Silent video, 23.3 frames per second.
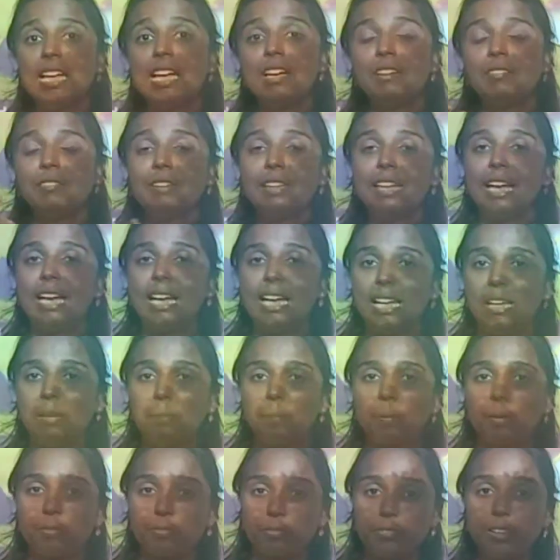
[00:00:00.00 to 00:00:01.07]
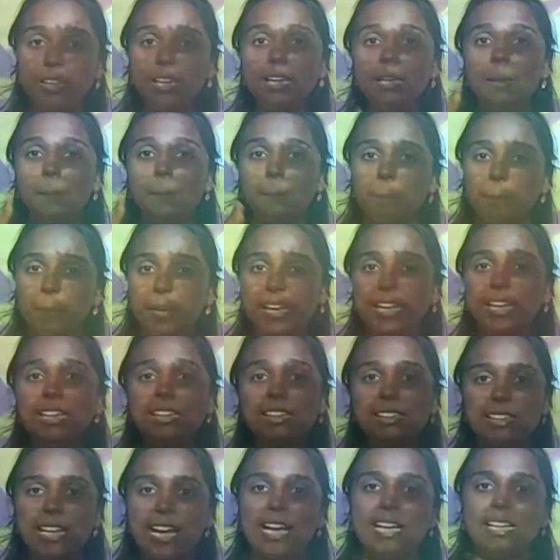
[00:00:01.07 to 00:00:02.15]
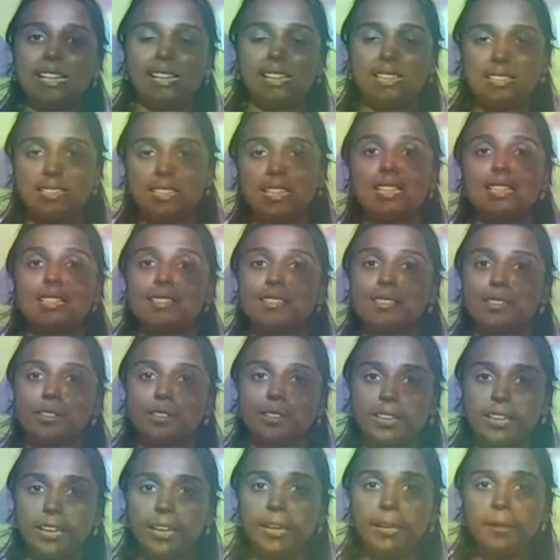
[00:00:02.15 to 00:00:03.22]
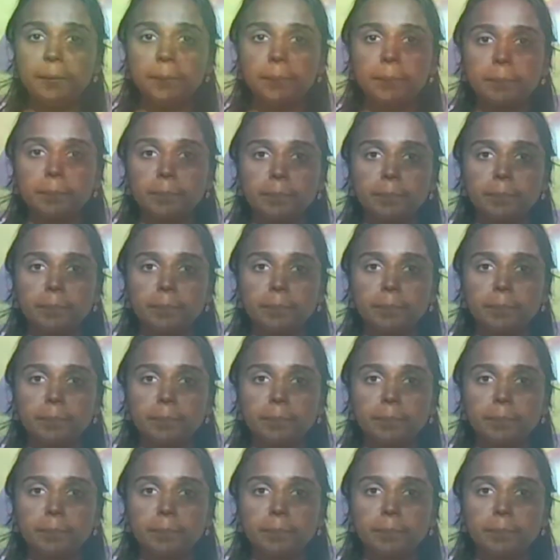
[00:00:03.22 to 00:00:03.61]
with the help of the main directions, okay?